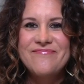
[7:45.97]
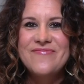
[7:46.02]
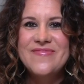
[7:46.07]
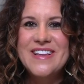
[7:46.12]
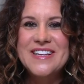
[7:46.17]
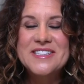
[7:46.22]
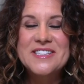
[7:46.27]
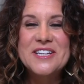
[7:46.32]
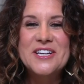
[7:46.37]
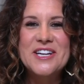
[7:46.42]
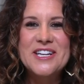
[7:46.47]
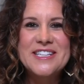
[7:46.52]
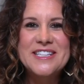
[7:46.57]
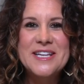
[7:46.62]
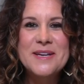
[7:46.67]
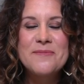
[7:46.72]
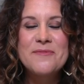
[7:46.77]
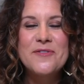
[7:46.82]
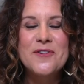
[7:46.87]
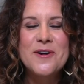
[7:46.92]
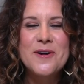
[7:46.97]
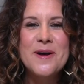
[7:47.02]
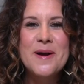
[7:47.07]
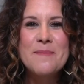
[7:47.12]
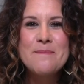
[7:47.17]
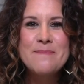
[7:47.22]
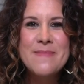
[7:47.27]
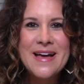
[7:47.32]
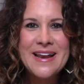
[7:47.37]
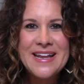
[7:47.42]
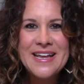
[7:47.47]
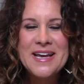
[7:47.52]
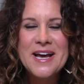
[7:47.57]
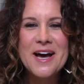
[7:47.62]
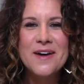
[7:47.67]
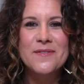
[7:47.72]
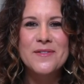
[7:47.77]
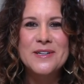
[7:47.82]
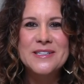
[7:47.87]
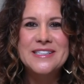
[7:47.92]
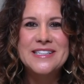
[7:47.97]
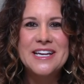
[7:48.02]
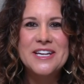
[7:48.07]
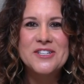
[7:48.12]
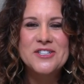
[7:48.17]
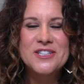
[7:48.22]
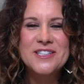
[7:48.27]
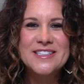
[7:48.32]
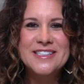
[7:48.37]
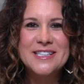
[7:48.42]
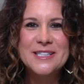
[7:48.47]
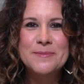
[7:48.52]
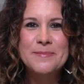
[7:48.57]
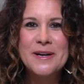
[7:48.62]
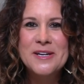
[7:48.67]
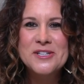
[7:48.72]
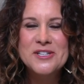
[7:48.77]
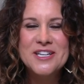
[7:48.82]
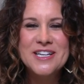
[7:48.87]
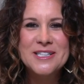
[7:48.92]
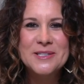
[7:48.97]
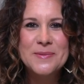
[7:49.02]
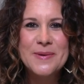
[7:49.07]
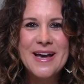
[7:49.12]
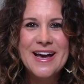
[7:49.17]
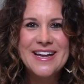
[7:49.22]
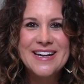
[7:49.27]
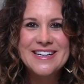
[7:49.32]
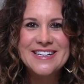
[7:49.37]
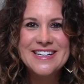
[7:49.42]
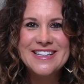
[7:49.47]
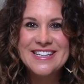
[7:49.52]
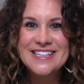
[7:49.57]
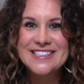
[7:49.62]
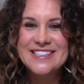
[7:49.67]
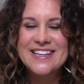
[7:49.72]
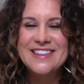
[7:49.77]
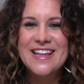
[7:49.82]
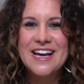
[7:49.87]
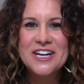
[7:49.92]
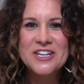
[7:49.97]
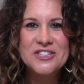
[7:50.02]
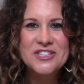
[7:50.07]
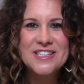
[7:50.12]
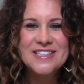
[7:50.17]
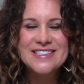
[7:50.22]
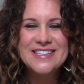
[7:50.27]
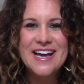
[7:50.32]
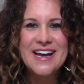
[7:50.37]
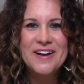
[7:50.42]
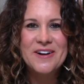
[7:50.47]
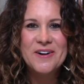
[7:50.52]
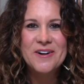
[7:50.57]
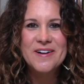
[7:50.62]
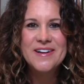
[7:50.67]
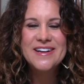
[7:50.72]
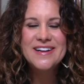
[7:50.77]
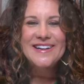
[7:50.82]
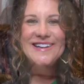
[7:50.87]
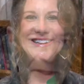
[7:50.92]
That's a good tip for many conversations, especially as we head into this election cycle.